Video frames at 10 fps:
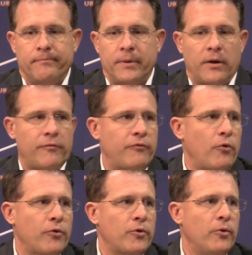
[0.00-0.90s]
middle of
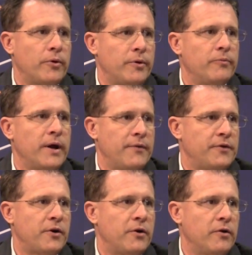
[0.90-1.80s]
fourth quarter, and we had the
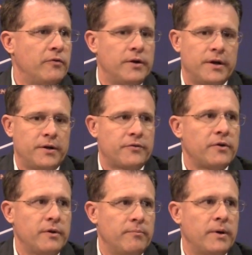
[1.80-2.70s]
turnover, and it
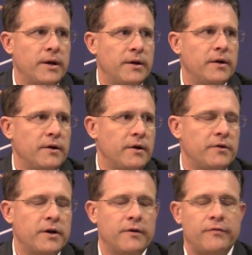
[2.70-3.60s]
made it a
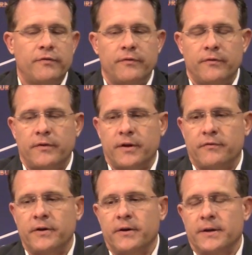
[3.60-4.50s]

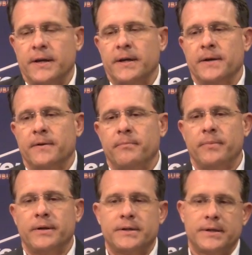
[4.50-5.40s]
tough deal at the end.
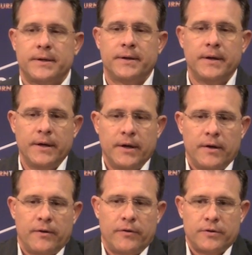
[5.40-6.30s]
But
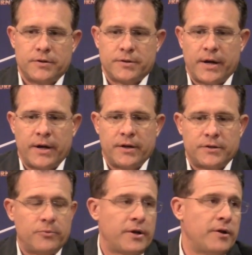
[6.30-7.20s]
there's areas
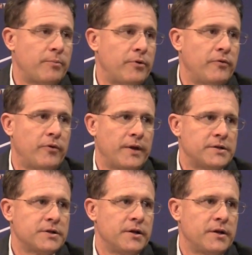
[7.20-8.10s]
that we can improve on.
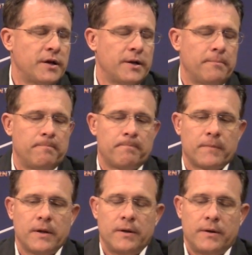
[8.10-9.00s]
That's a good thing.
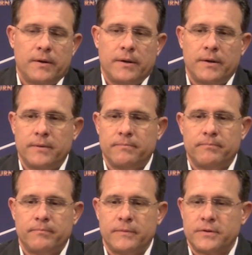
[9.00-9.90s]
And
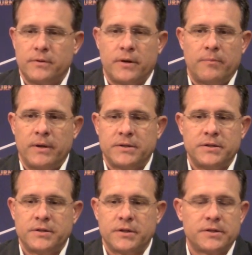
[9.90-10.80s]
so our
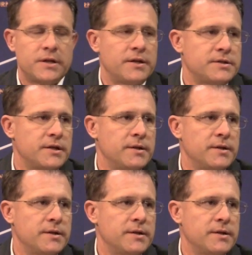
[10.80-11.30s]
message is going to stay the same.